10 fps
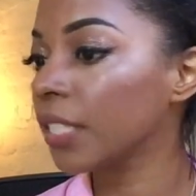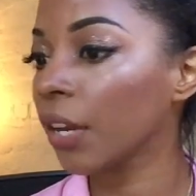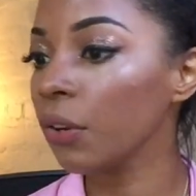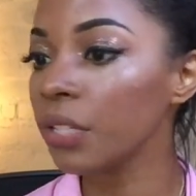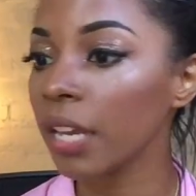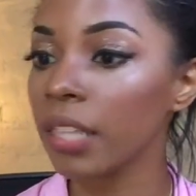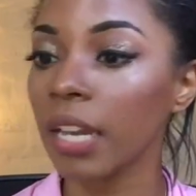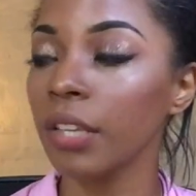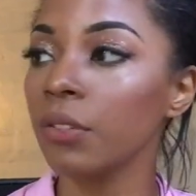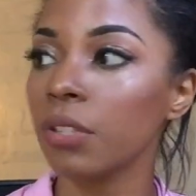the tarot deck that
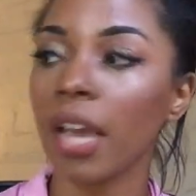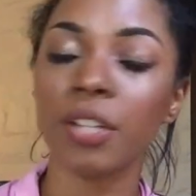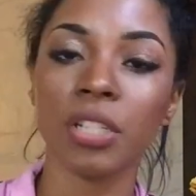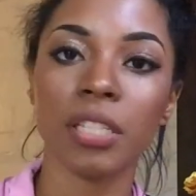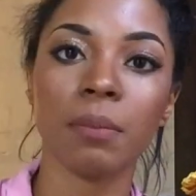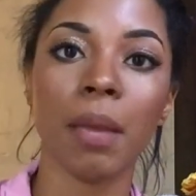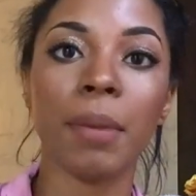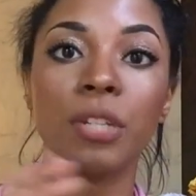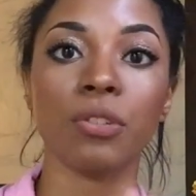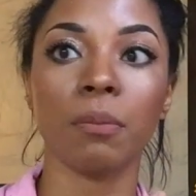I use, actually it's in my
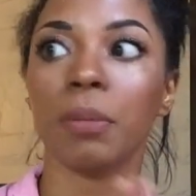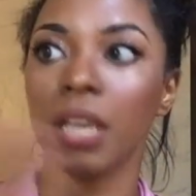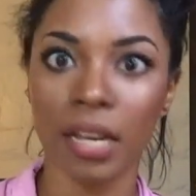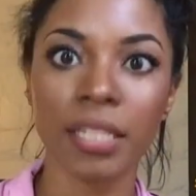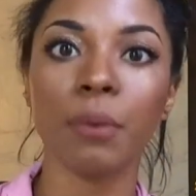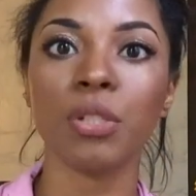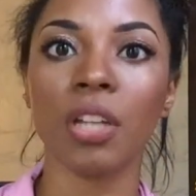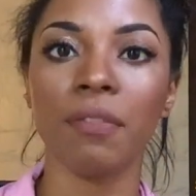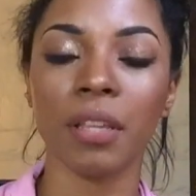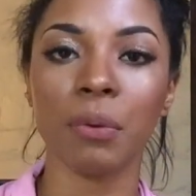bedroom because I was
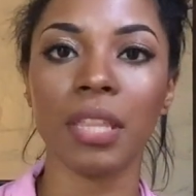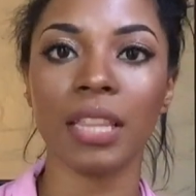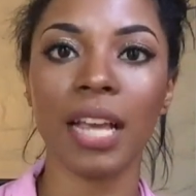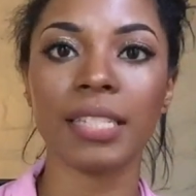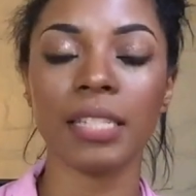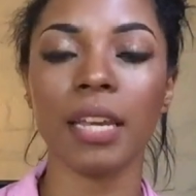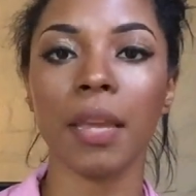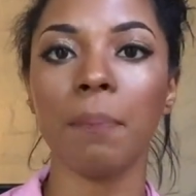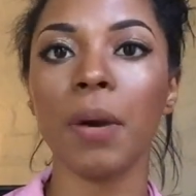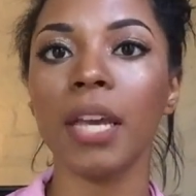shuffling with it last
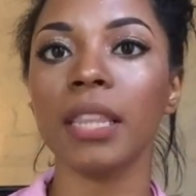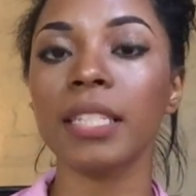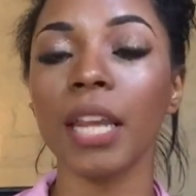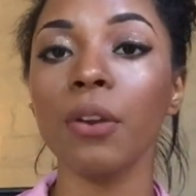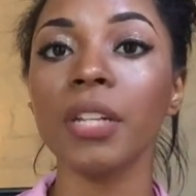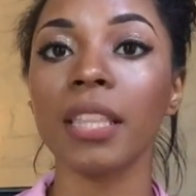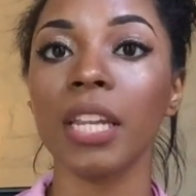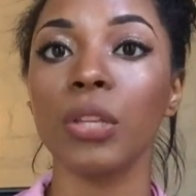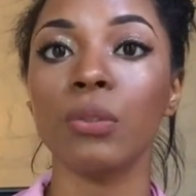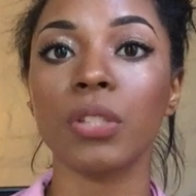night, but the tarot deck
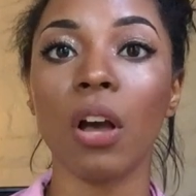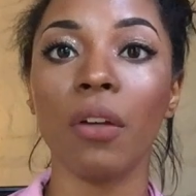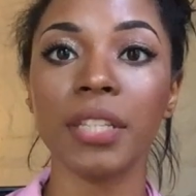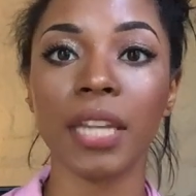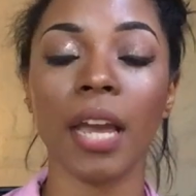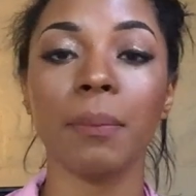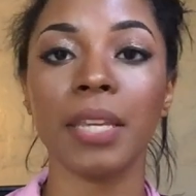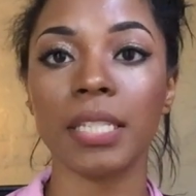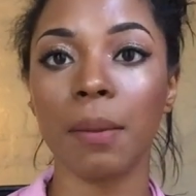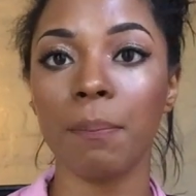that I use all the time
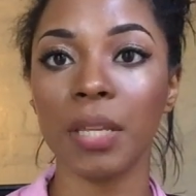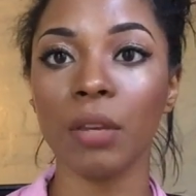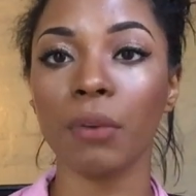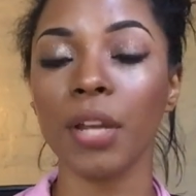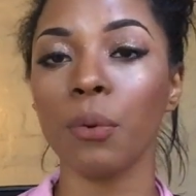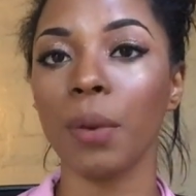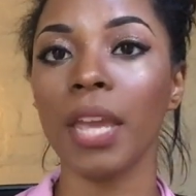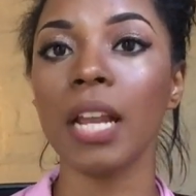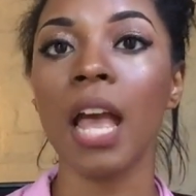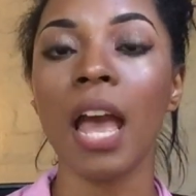is a mini Rider
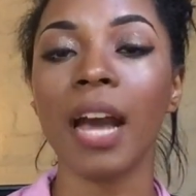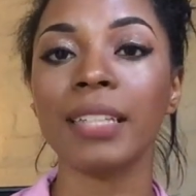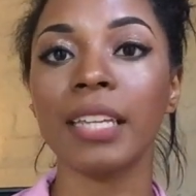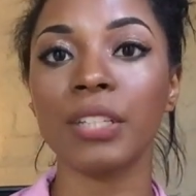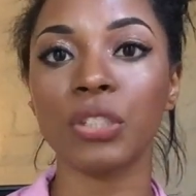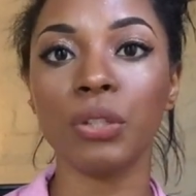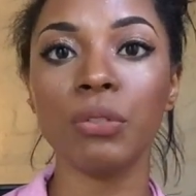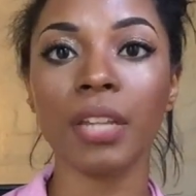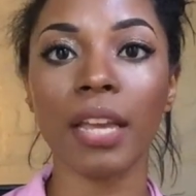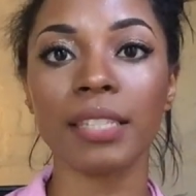Waite. I take
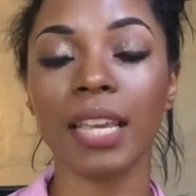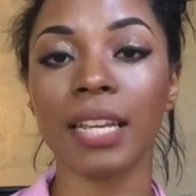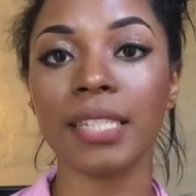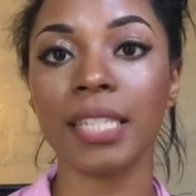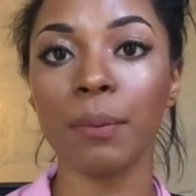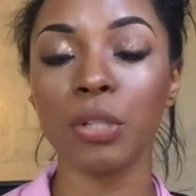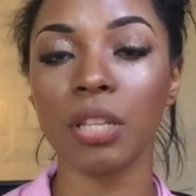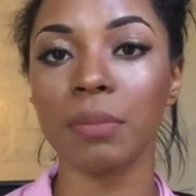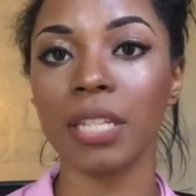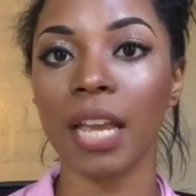two decks and I sandwich
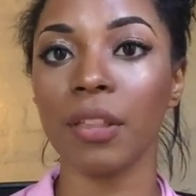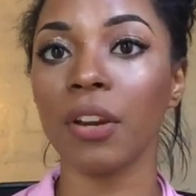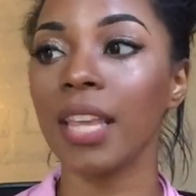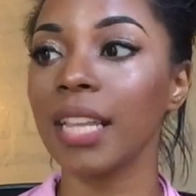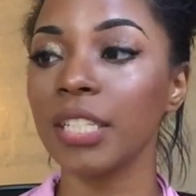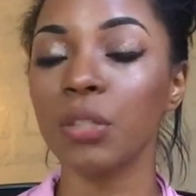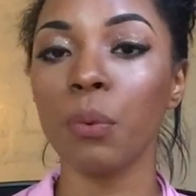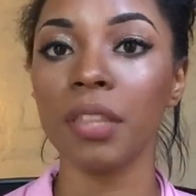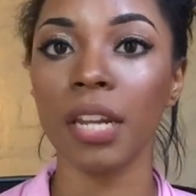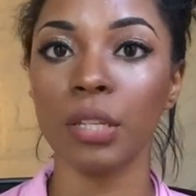them together, and that's the
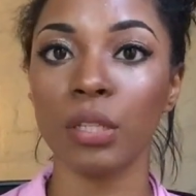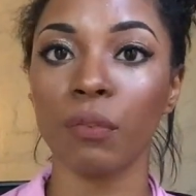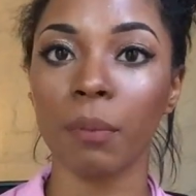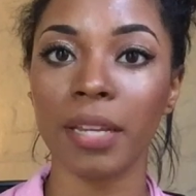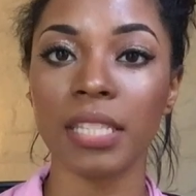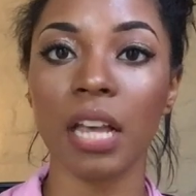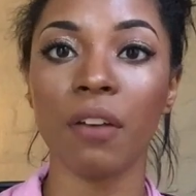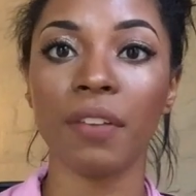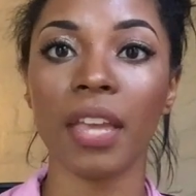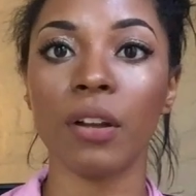one that I use for
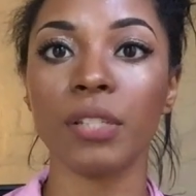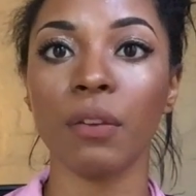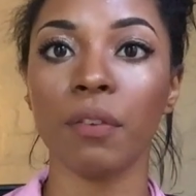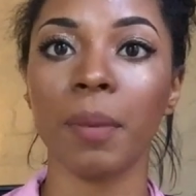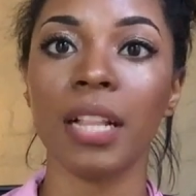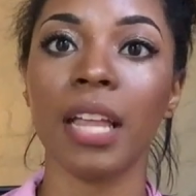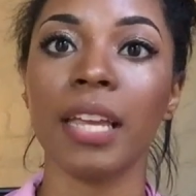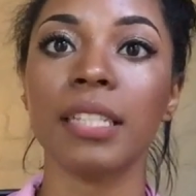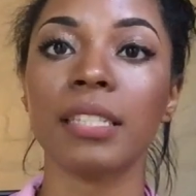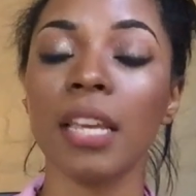myself and also for my
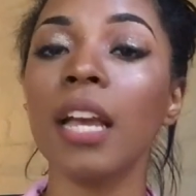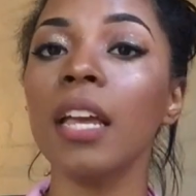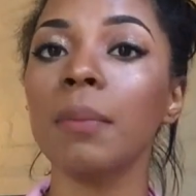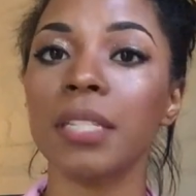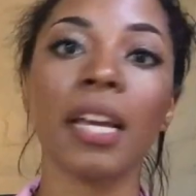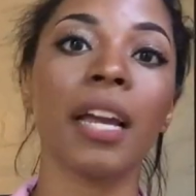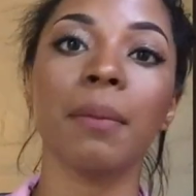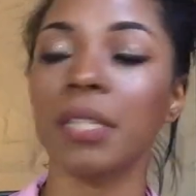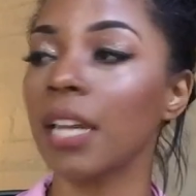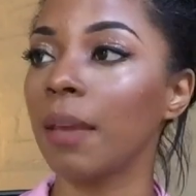clients time and
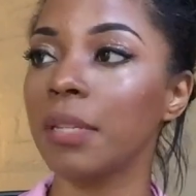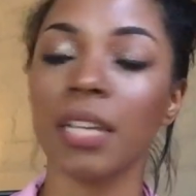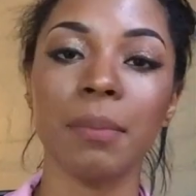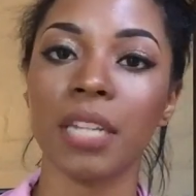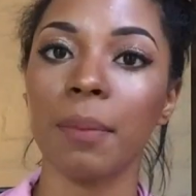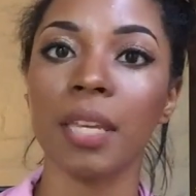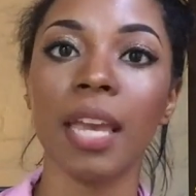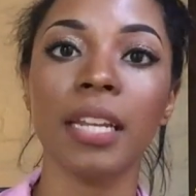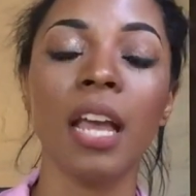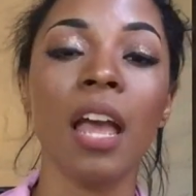time and time and time and time again.